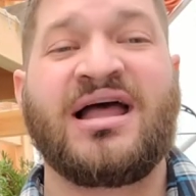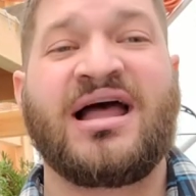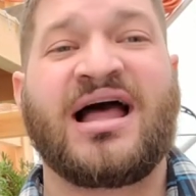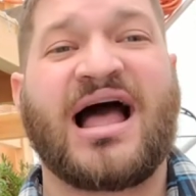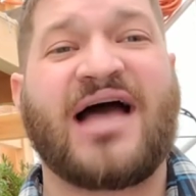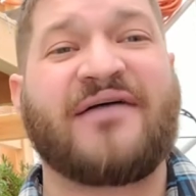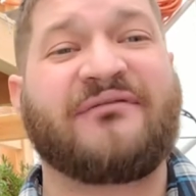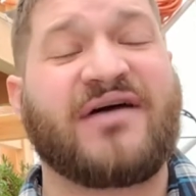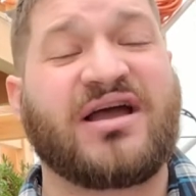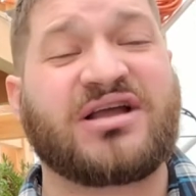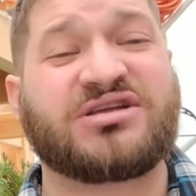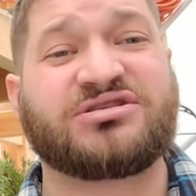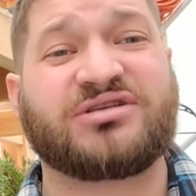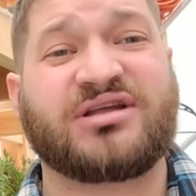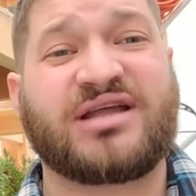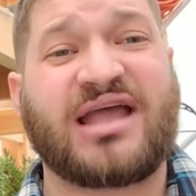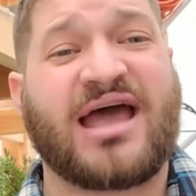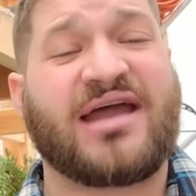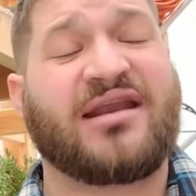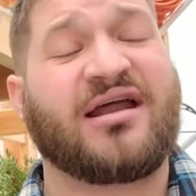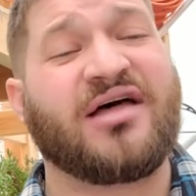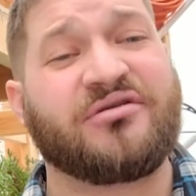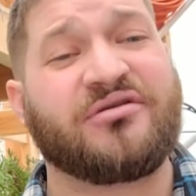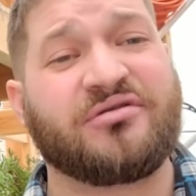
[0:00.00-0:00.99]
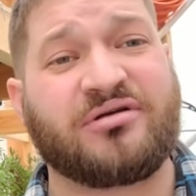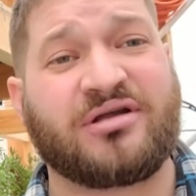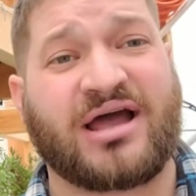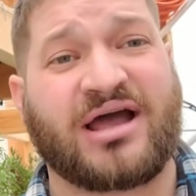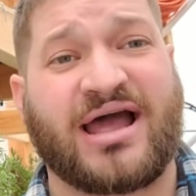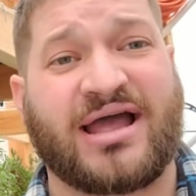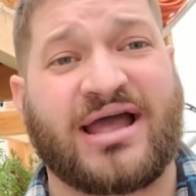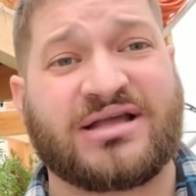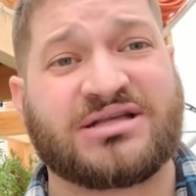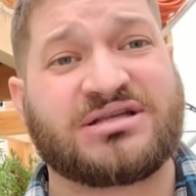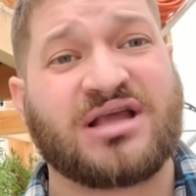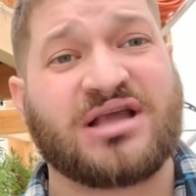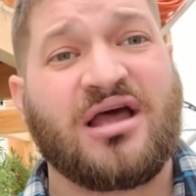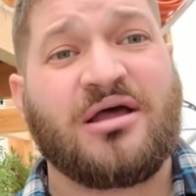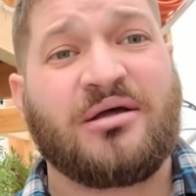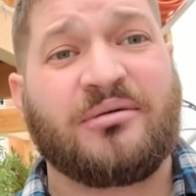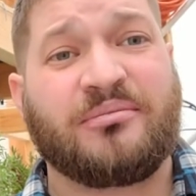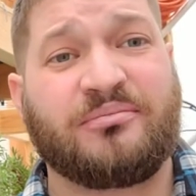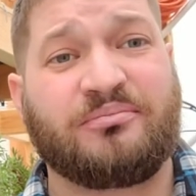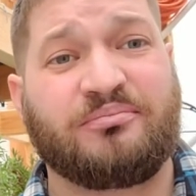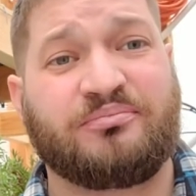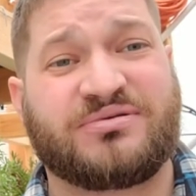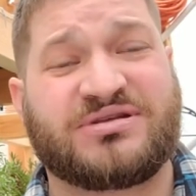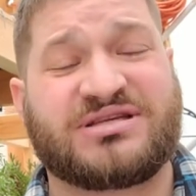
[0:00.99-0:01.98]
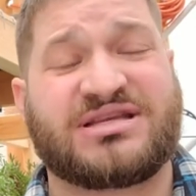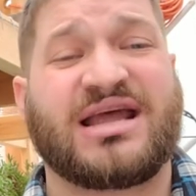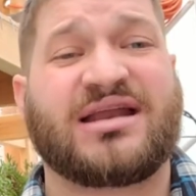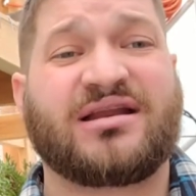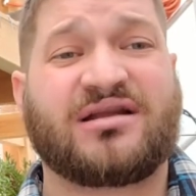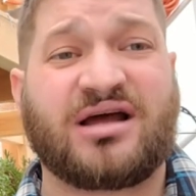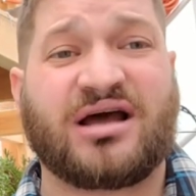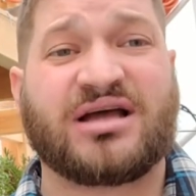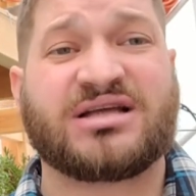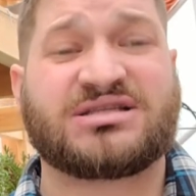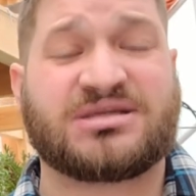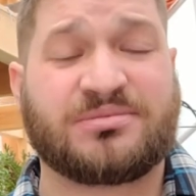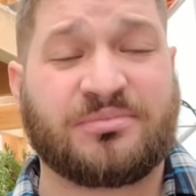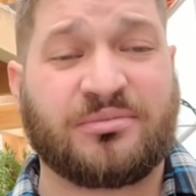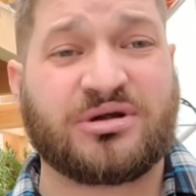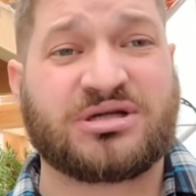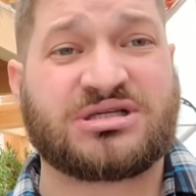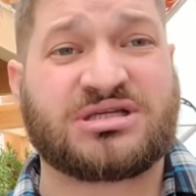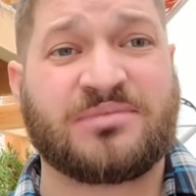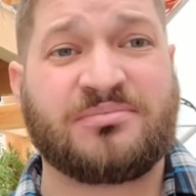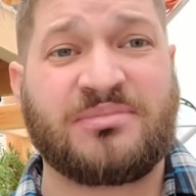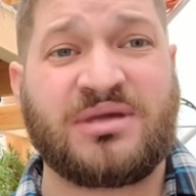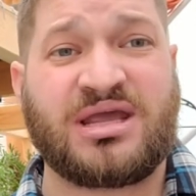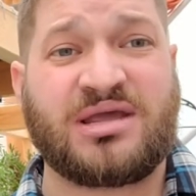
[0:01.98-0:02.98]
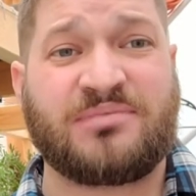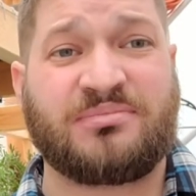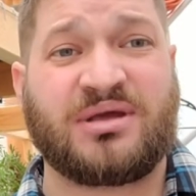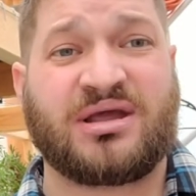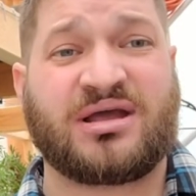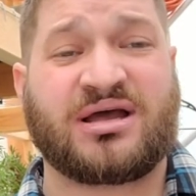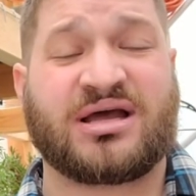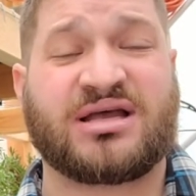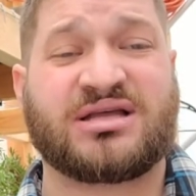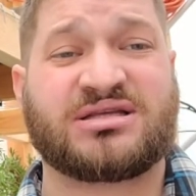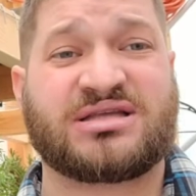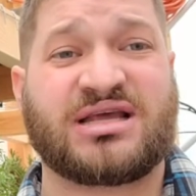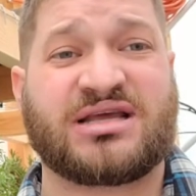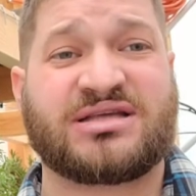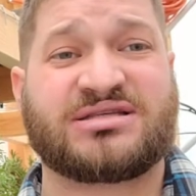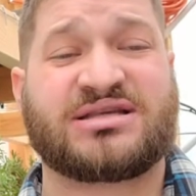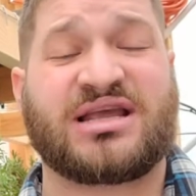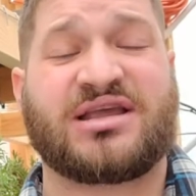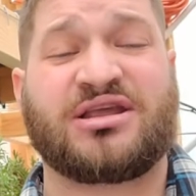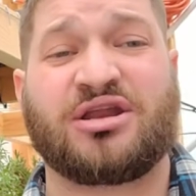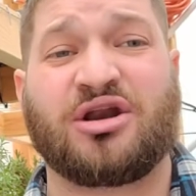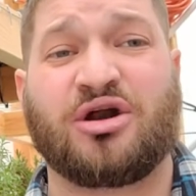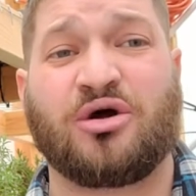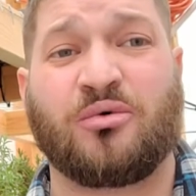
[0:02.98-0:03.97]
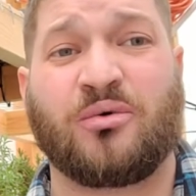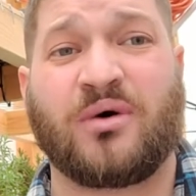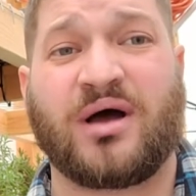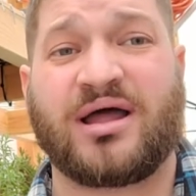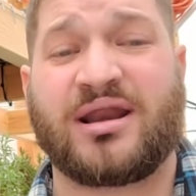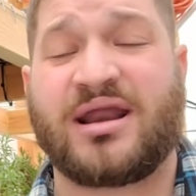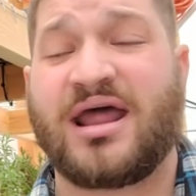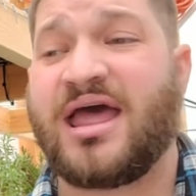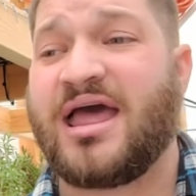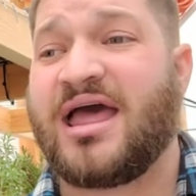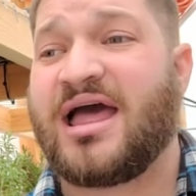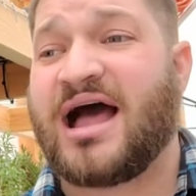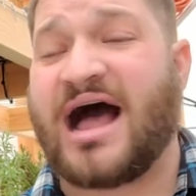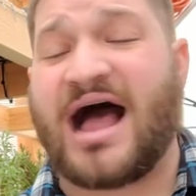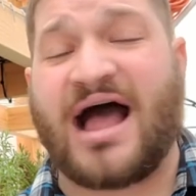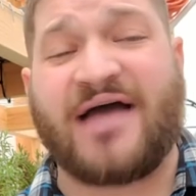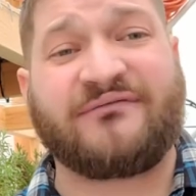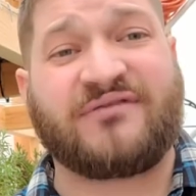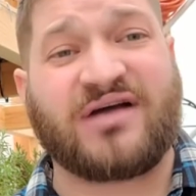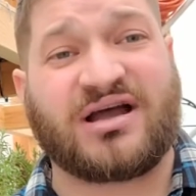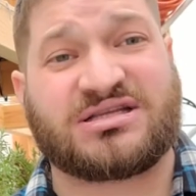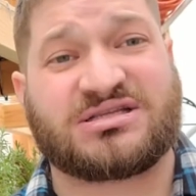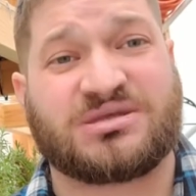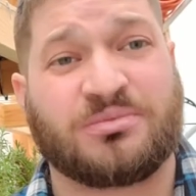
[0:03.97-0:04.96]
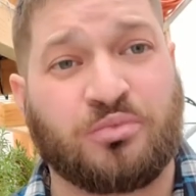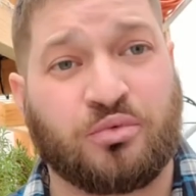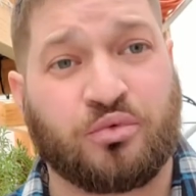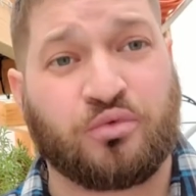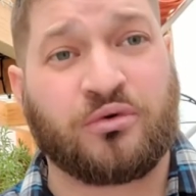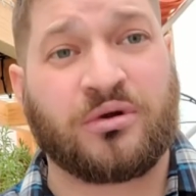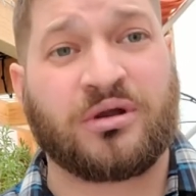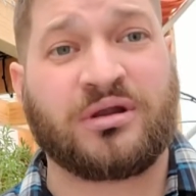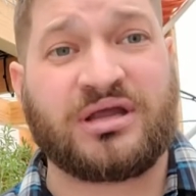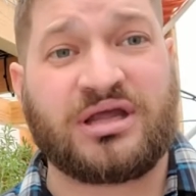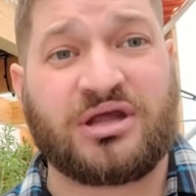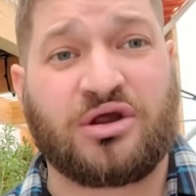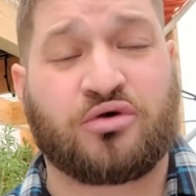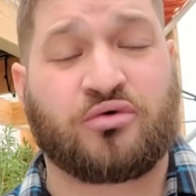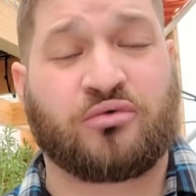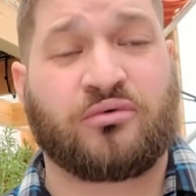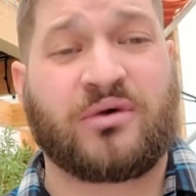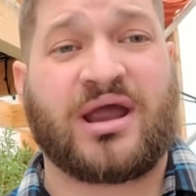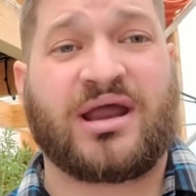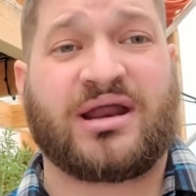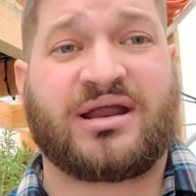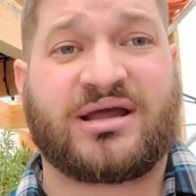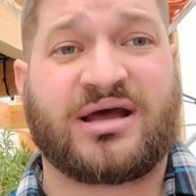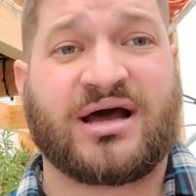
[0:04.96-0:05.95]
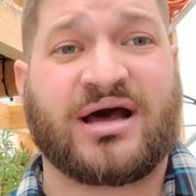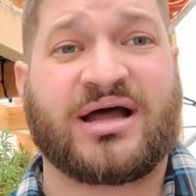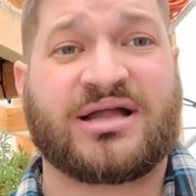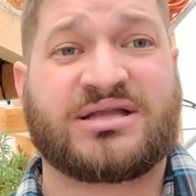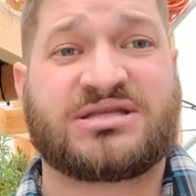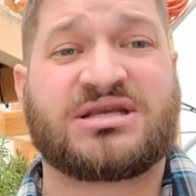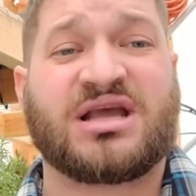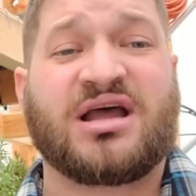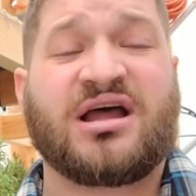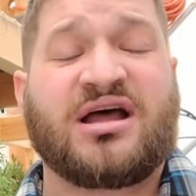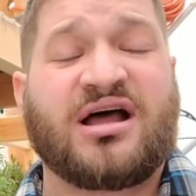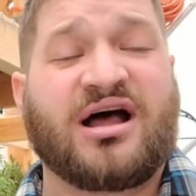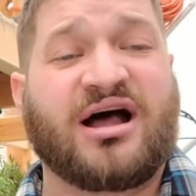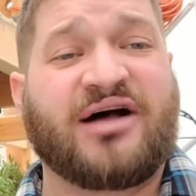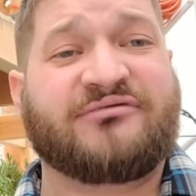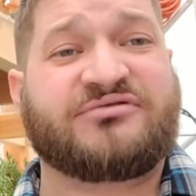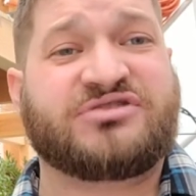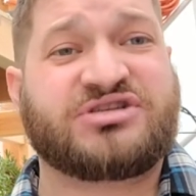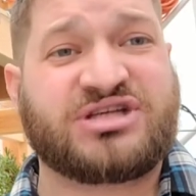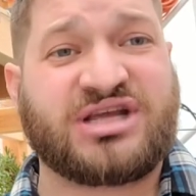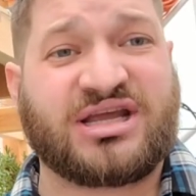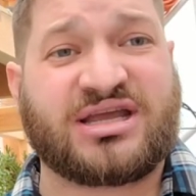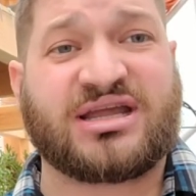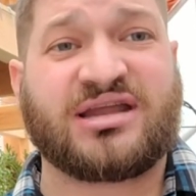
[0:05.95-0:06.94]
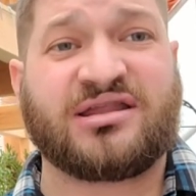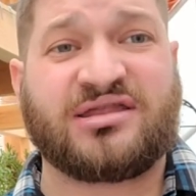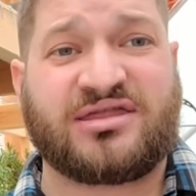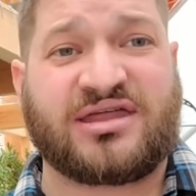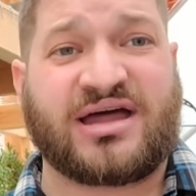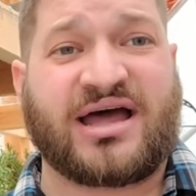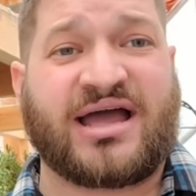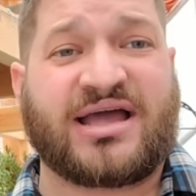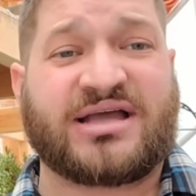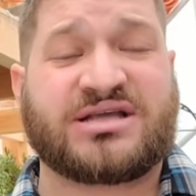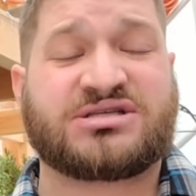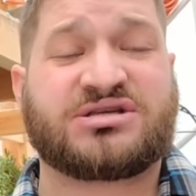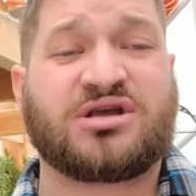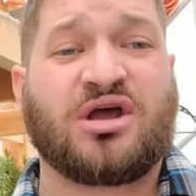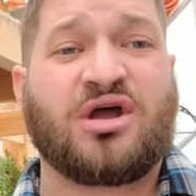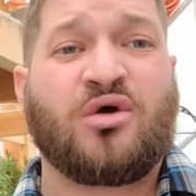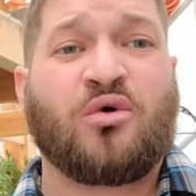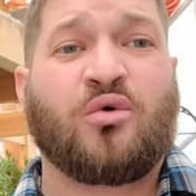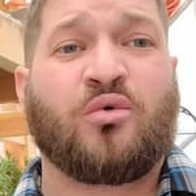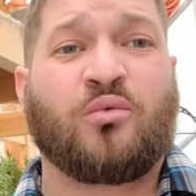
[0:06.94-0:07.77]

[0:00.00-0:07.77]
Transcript: I've actually had other guys send customers to me because they say, you know what, I've got some really great cuts of chicken thighs.